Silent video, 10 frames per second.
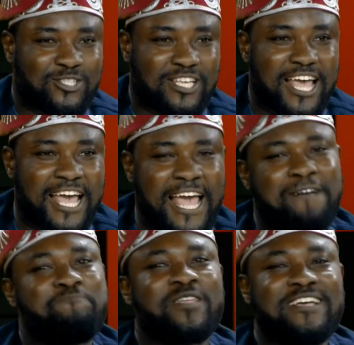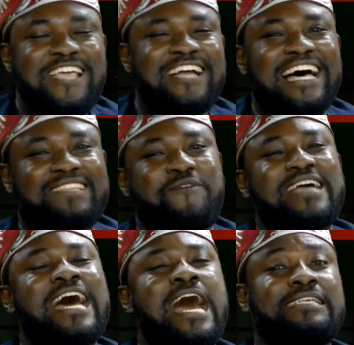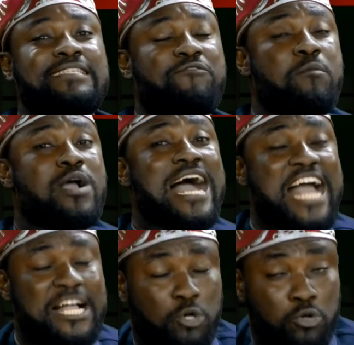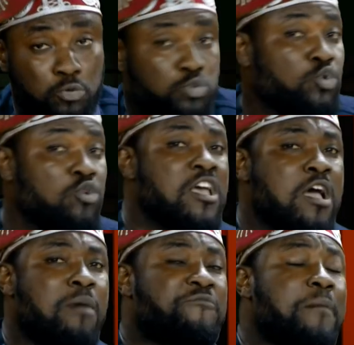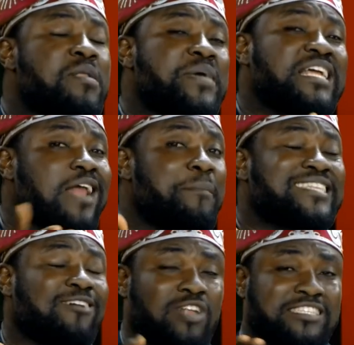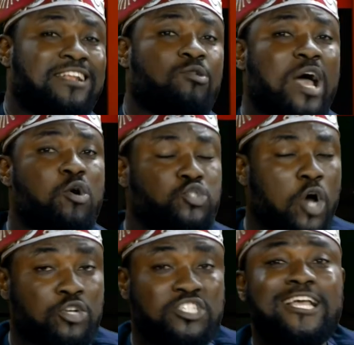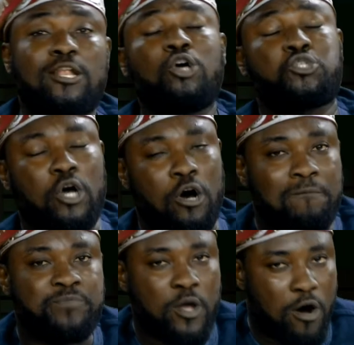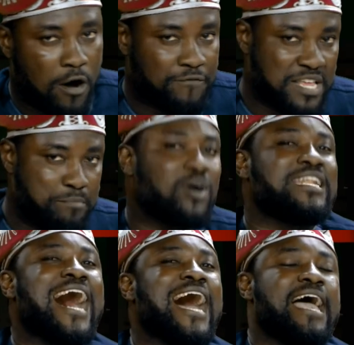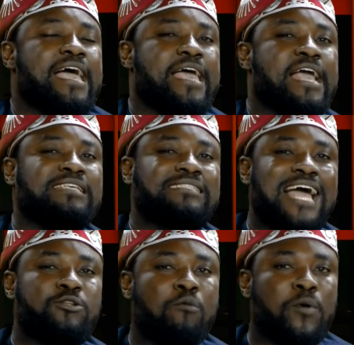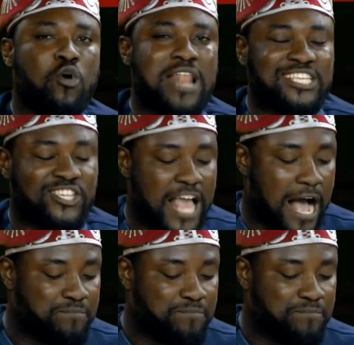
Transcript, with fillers: uh, hear that final answer from Oga Katch Ononuju. But from the beginning, I've been telling you, I want to go George. The closure of the border uh, inside Obodo, Nigeria.